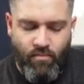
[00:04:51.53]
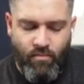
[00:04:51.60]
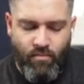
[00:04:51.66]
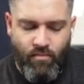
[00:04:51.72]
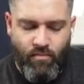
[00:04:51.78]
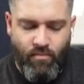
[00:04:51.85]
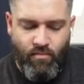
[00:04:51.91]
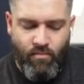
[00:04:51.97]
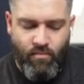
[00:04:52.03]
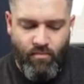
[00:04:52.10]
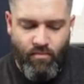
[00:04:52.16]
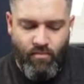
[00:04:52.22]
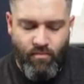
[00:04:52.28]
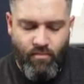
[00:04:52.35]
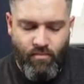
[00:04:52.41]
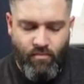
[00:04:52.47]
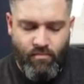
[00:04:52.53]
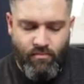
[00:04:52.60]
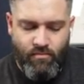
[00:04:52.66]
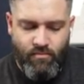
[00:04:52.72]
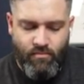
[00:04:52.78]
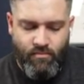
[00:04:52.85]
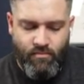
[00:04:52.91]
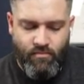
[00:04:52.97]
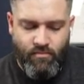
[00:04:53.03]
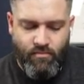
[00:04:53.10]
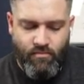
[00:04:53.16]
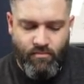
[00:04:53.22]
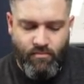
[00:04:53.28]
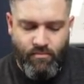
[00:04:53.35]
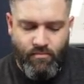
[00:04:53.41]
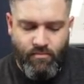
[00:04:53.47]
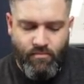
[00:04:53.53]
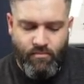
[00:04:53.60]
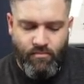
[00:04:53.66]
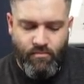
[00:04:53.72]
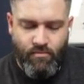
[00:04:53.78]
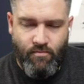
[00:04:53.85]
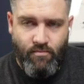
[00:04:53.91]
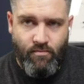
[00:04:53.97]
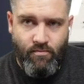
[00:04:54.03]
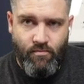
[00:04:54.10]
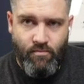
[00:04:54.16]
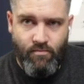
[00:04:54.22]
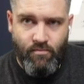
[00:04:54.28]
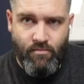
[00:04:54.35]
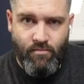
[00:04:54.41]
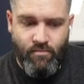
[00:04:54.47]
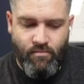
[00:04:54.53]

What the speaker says: This person isn't speaking.